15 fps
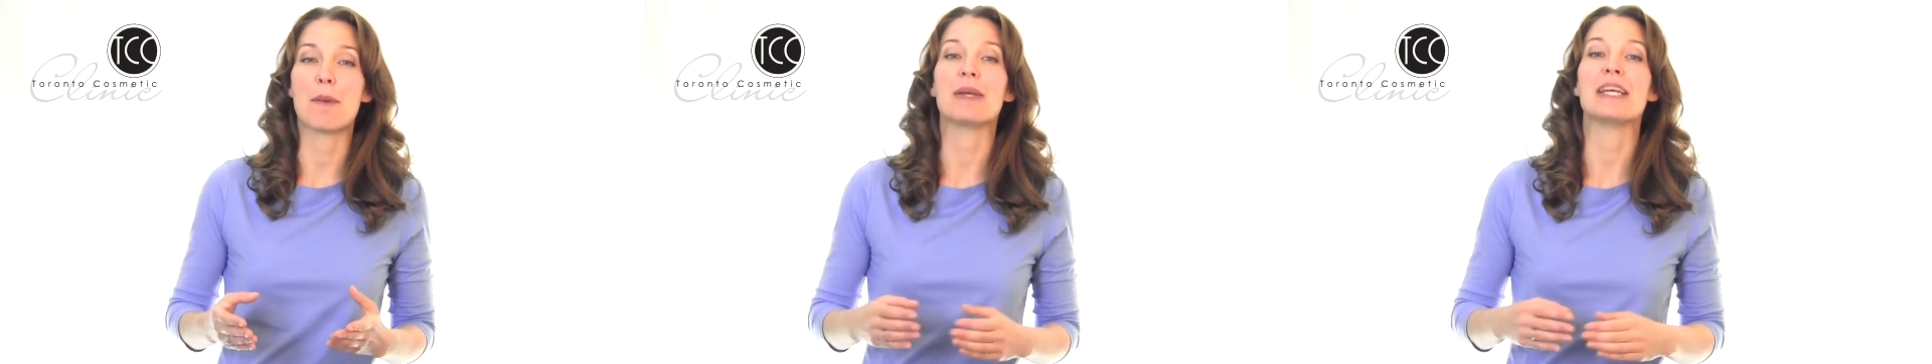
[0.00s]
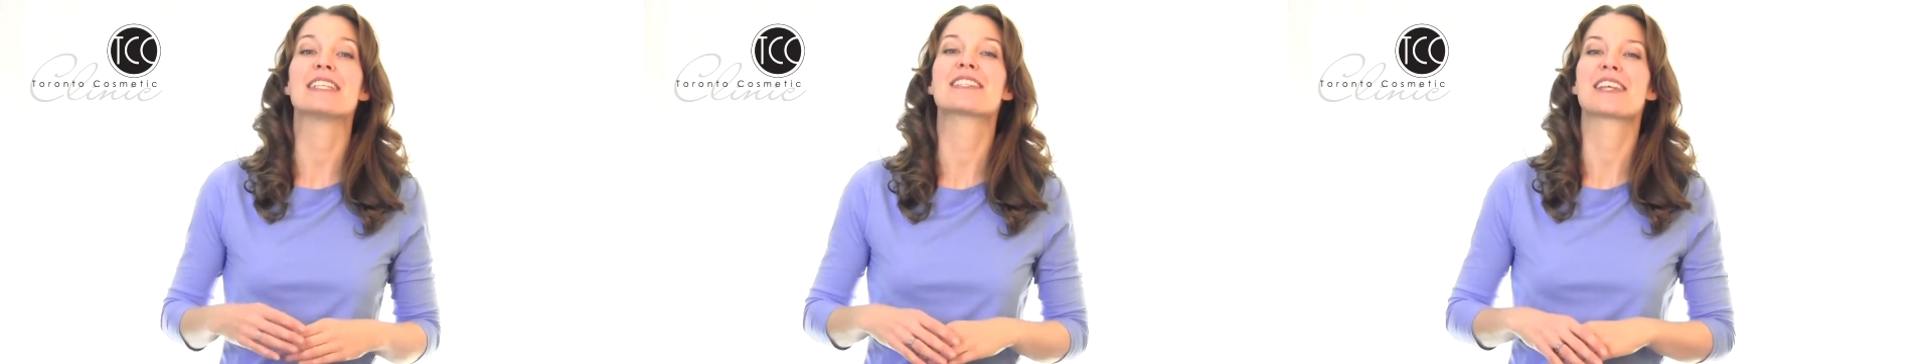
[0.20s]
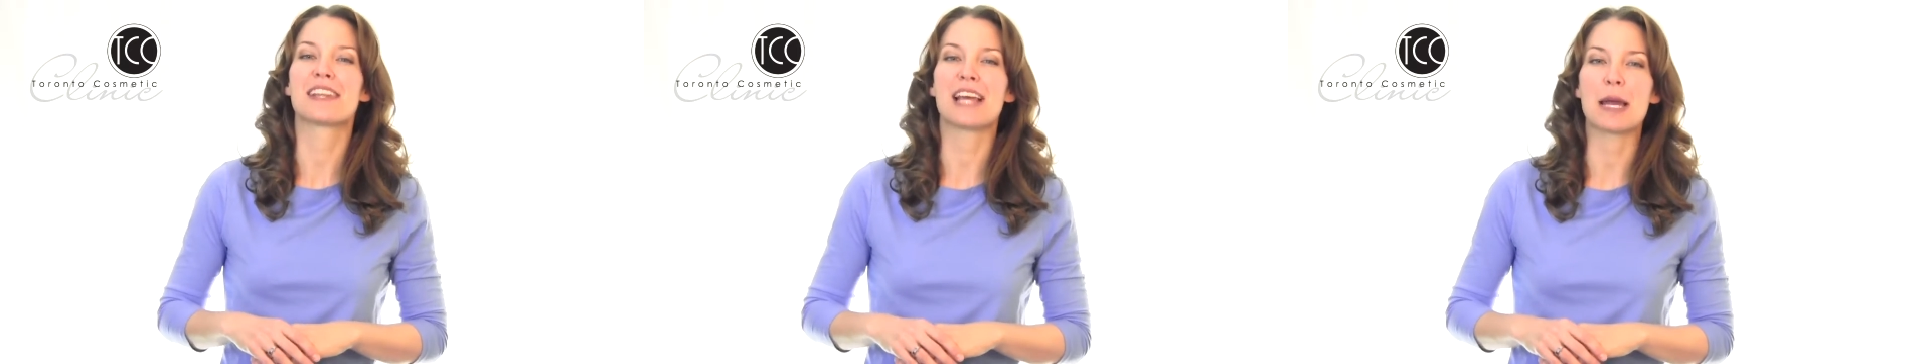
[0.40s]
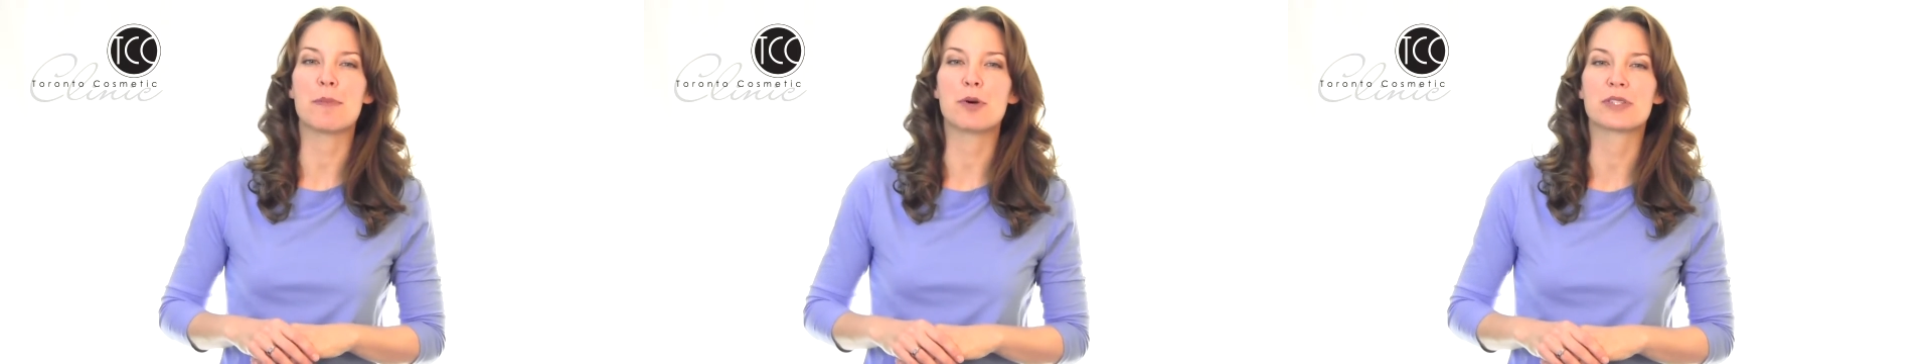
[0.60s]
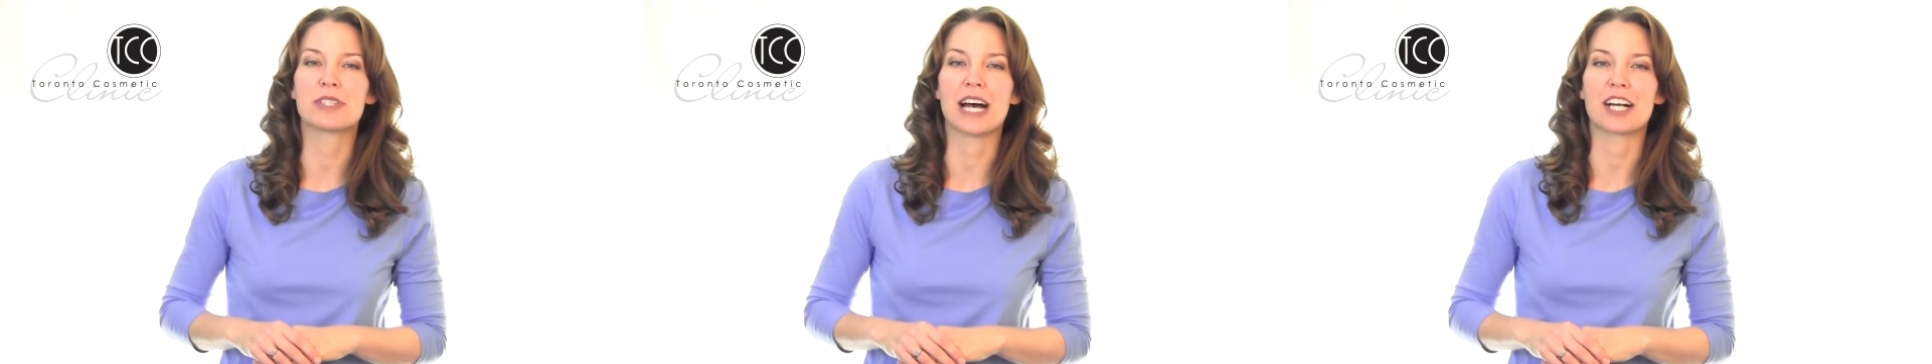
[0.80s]
step is the
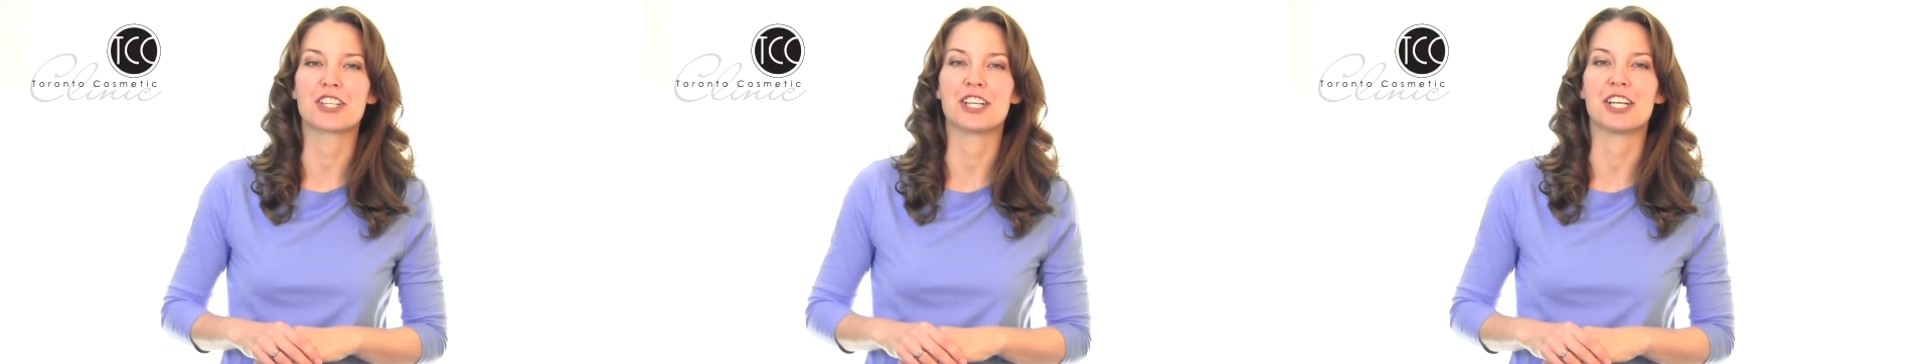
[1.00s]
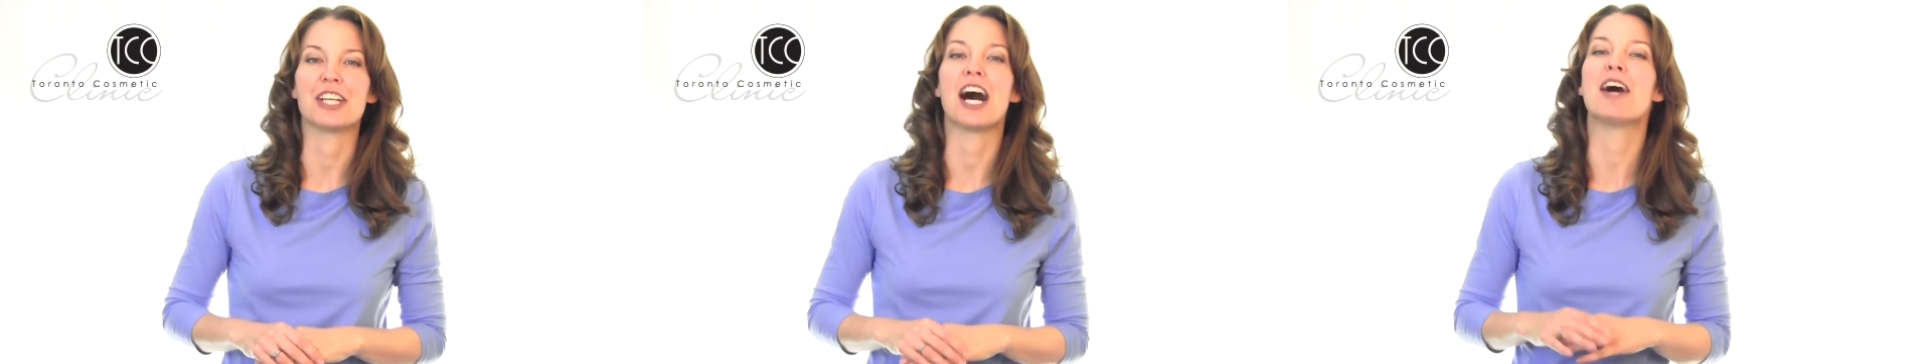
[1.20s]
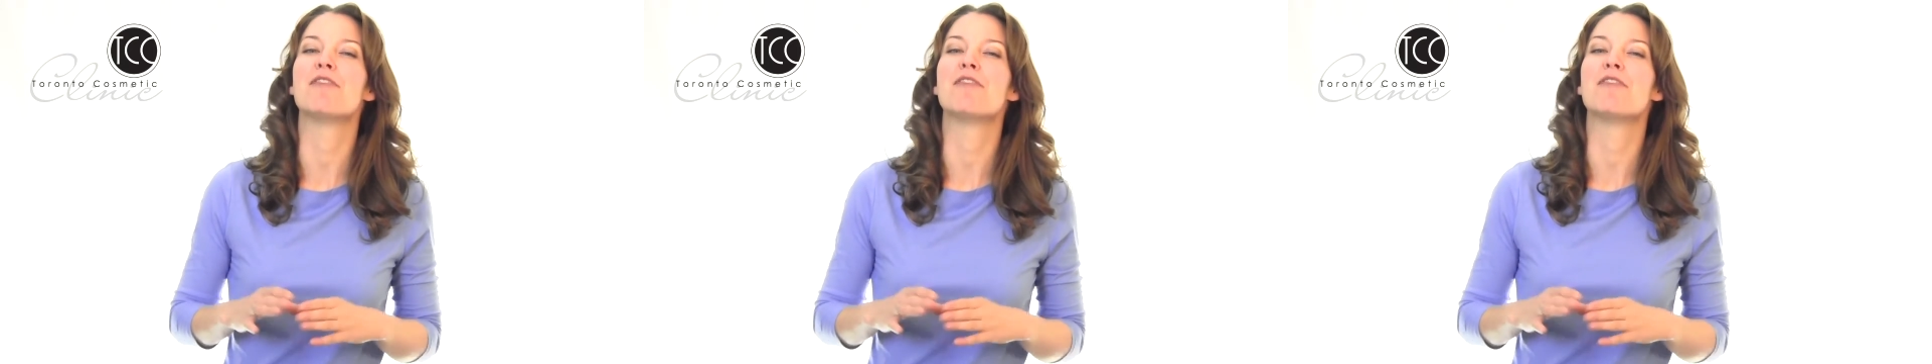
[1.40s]
liposuction